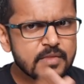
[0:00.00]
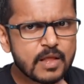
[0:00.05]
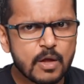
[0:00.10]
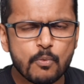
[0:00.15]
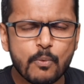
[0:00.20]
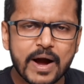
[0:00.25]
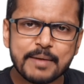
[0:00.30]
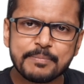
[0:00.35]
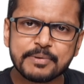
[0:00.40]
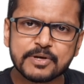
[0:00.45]

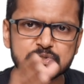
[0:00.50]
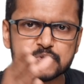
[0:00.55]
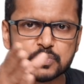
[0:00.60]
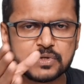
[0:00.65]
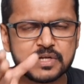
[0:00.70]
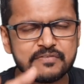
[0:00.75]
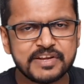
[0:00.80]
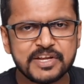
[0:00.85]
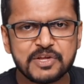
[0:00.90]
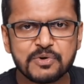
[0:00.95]
Why? Because
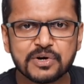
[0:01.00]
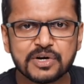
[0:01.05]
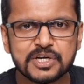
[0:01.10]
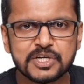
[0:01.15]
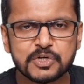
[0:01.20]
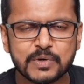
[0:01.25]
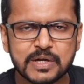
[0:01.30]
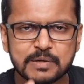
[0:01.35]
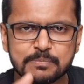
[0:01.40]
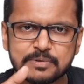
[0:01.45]
only when you
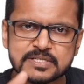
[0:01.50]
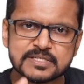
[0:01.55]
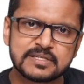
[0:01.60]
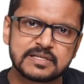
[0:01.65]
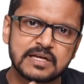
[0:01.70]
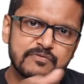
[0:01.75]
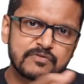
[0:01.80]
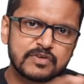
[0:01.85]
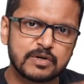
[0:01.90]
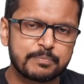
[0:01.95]
earn
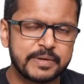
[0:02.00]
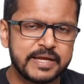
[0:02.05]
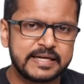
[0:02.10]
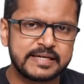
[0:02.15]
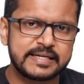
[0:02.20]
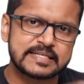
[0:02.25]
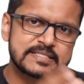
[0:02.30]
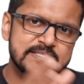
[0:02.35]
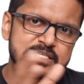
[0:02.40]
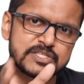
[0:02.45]
12% after paying
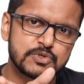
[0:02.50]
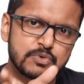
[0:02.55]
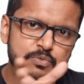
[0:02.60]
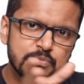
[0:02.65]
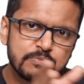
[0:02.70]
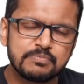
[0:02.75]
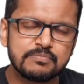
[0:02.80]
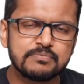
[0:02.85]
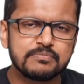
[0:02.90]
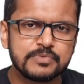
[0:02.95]
taxes,
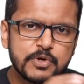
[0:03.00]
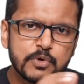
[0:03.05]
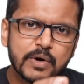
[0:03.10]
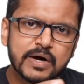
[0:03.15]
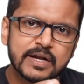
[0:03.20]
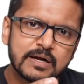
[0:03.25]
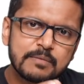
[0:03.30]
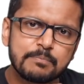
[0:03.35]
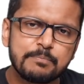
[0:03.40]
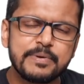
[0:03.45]
you
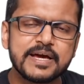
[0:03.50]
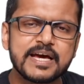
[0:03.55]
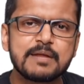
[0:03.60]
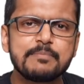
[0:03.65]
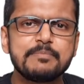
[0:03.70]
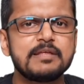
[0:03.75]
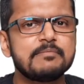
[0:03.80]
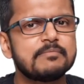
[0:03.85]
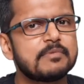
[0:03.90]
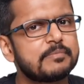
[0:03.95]
are at bare
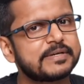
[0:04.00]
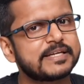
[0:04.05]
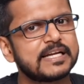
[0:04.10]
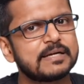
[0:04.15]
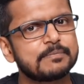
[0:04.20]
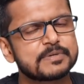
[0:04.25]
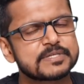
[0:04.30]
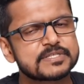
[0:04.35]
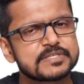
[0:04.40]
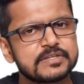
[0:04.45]
minimum
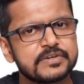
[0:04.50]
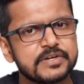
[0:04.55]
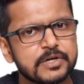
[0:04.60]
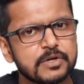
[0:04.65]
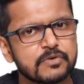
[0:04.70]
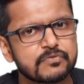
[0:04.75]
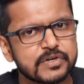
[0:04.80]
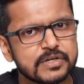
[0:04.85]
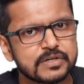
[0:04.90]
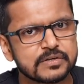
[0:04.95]
10% rate
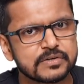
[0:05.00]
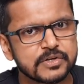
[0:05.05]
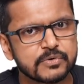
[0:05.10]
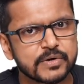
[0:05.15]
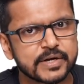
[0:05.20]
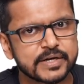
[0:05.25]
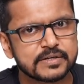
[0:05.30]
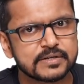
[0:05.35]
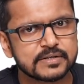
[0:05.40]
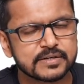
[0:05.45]
of return you
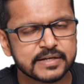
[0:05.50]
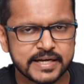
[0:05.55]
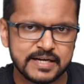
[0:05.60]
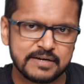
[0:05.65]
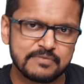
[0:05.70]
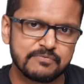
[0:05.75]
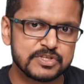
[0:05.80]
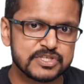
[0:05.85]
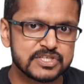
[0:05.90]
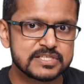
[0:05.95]
get,
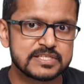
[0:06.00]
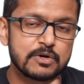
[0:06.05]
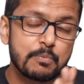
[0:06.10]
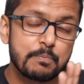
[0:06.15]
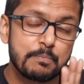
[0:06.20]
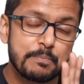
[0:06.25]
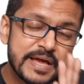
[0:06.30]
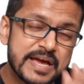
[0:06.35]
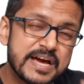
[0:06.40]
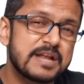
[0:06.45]
right? Which is your
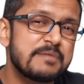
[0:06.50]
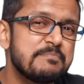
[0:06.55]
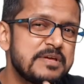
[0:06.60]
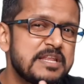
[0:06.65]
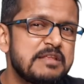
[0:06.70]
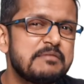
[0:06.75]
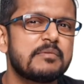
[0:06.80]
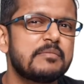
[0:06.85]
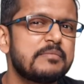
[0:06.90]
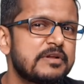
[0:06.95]
bare
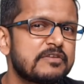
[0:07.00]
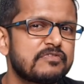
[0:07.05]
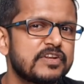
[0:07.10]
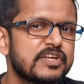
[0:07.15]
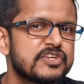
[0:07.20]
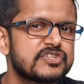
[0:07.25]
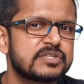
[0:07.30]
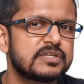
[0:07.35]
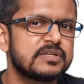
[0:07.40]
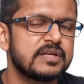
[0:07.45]
minimum
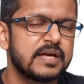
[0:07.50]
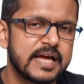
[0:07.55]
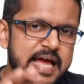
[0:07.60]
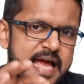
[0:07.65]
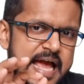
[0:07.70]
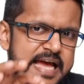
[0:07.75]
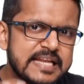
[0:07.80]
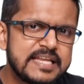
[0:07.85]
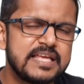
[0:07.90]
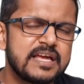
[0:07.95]
inflation
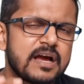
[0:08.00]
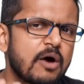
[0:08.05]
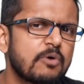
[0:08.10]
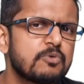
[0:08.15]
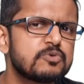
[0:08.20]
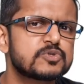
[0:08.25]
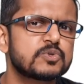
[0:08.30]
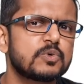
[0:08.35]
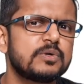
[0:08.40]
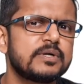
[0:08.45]
any
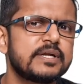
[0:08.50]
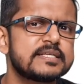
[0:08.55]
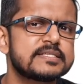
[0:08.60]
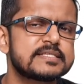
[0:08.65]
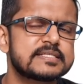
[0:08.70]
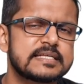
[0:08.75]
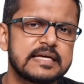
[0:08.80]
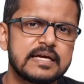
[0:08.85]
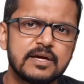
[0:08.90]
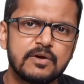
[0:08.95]
household
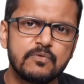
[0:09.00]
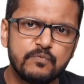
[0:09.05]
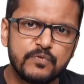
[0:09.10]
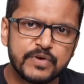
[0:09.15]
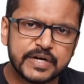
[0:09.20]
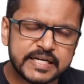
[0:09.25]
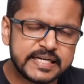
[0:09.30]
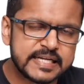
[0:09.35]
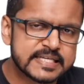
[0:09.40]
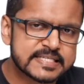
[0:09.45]
has
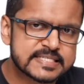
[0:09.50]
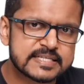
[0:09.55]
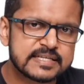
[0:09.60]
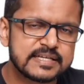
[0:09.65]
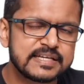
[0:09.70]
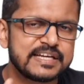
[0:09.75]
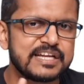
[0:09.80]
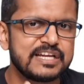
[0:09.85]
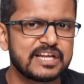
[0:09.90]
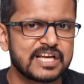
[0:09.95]
witnessed
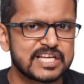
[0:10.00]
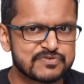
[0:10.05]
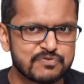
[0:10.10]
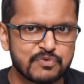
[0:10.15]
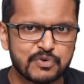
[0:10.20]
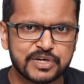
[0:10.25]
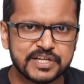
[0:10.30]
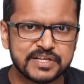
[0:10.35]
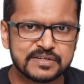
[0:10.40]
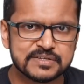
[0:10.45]
in last
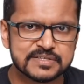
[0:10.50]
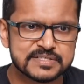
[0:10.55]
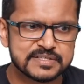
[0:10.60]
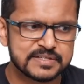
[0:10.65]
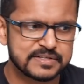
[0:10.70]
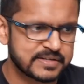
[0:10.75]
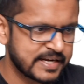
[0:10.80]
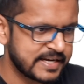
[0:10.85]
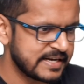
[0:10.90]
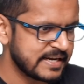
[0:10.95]
40 years,
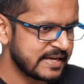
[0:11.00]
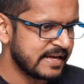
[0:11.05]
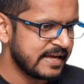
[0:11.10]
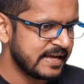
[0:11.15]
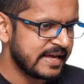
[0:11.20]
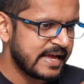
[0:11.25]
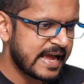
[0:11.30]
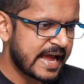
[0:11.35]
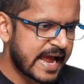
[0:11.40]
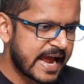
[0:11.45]
right?
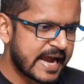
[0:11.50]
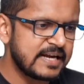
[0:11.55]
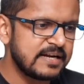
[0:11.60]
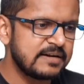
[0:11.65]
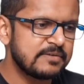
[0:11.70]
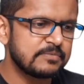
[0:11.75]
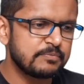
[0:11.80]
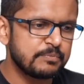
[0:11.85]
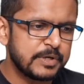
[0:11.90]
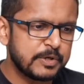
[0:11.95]

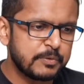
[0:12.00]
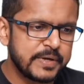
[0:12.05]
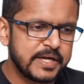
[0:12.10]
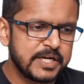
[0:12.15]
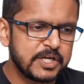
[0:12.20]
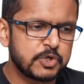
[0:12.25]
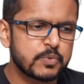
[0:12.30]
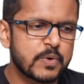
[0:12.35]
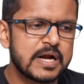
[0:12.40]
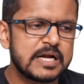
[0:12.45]
And
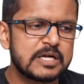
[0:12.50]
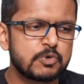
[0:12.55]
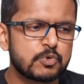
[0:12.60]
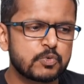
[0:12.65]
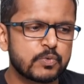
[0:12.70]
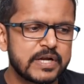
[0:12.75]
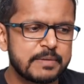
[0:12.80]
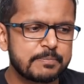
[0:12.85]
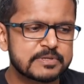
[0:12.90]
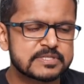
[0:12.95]
between 12 to
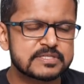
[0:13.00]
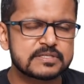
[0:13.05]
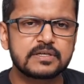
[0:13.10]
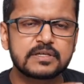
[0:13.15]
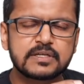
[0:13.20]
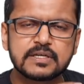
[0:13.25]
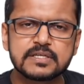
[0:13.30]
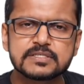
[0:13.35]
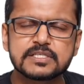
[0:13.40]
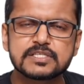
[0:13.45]
20%
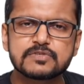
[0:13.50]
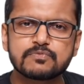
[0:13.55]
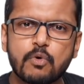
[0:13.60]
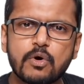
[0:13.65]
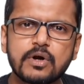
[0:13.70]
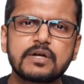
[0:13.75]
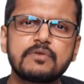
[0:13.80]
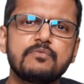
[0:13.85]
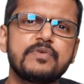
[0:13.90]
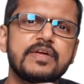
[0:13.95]
returns is
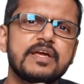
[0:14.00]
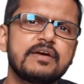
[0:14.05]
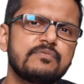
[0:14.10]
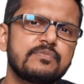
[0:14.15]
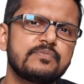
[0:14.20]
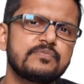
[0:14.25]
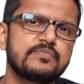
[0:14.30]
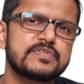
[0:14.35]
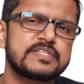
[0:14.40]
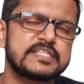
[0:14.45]
what we
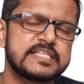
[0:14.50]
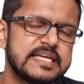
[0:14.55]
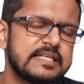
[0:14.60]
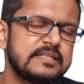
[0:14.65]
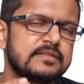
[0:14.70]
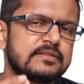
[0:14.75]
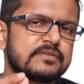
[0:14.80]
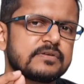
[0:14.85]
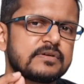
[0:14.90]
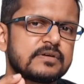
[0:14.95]
have
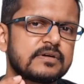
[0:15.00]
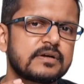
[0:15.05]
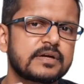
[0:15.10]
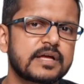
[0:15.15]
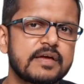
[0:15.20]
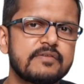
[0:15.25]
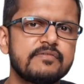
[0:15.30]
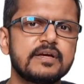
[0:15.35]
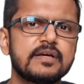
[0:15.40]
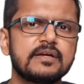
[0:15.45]
seen
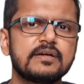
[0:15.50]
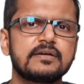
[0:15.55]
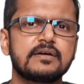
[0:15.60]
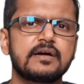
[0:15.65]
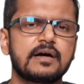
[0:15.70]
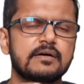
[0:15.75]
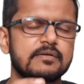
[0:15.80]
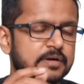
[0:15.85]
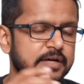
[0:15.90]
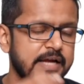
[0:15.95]
getting
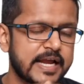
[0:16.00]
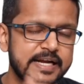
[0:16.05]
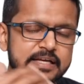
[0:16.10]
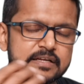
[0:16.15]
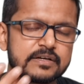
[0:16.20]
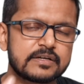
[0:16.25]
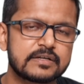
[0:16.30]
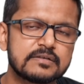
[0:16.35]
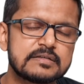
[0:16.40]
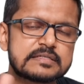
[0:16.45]

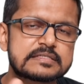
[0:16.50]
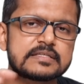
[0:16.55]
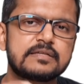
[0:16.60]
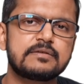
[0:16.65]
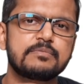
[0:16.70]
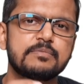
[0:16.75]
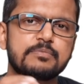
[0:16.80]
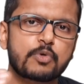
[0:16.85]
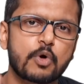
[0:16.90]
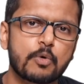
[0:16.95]
returns
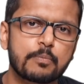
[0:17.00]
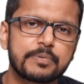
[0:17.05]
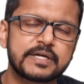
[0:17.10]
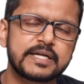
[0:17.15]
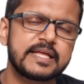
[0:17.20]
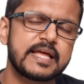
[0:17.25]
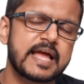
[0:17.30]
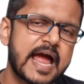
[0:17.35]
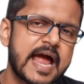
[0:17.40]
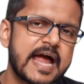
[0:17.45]
in
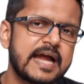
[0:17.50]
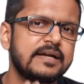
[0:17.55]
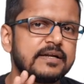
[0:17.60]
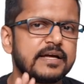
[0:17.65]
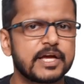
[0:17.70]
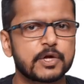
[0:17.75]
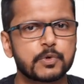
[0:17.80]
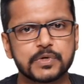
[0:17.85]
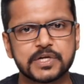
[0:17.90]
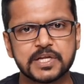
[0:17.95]
property and
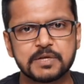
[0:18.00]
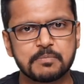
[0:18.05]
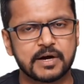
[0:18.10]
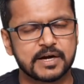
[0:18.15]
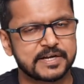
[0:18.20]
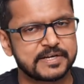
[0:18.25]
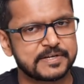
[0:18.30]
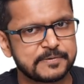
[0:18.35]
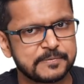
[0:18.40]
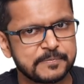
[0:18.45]
equity
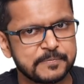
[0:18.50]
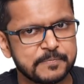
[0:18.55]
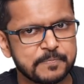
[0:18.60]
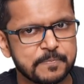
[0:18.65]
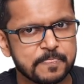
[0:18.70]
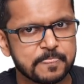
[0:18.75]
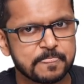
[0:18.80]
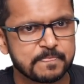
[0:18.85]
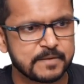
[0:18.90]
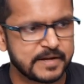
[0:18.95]
market,
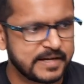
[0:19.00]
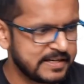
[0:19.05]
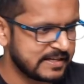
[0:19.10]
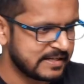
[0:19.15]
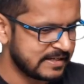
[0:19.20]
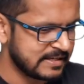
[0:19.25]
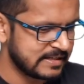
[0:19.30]
right?